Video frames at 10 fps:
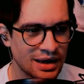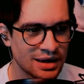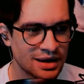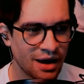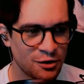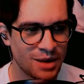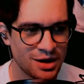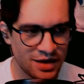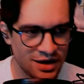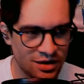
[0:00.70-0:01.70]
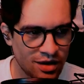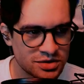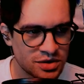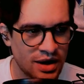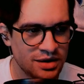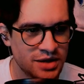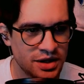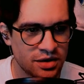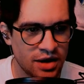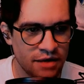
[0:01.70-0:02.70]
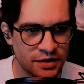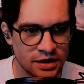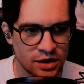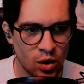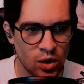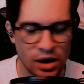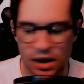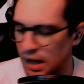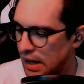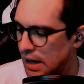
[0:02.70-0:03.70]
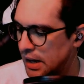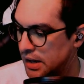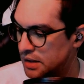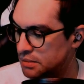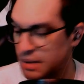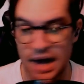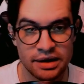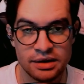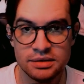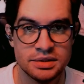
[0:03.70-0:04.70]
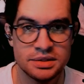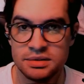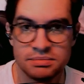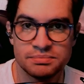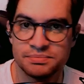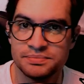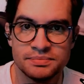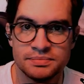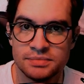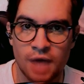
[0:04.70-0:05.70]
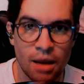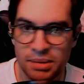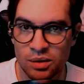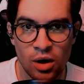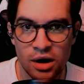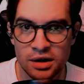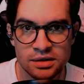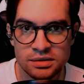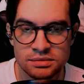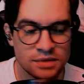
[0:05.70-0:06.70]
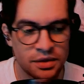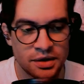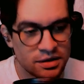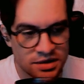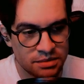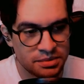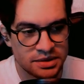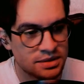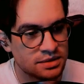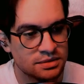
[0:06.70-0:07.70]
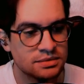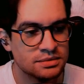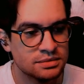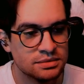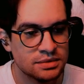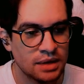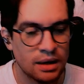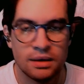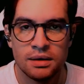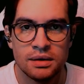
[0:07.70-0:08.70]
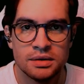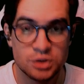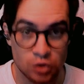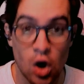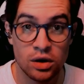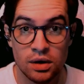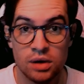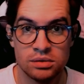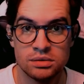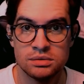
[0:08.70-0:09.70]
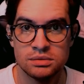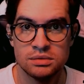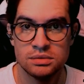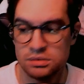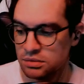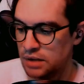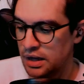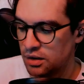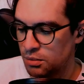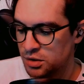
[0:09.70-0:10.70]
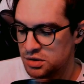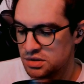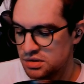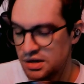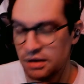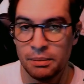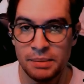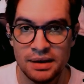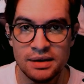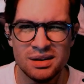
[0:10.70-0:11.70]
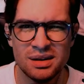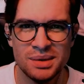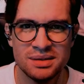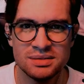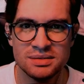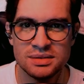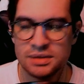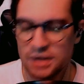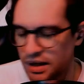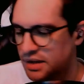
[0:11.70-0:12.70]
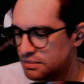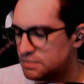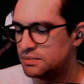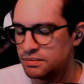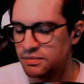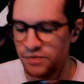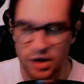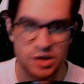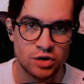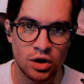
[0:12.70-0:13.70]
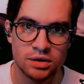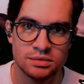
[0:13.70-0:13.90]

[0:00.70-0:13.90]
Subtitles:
Coffee reminder, thank you. Also, how do you take your coffee? Lol. Black, just hot bean water. Nothing else in it, please. Yeah. Strong, though. Like, almost syrupy. You know what I mean? I like it very strong.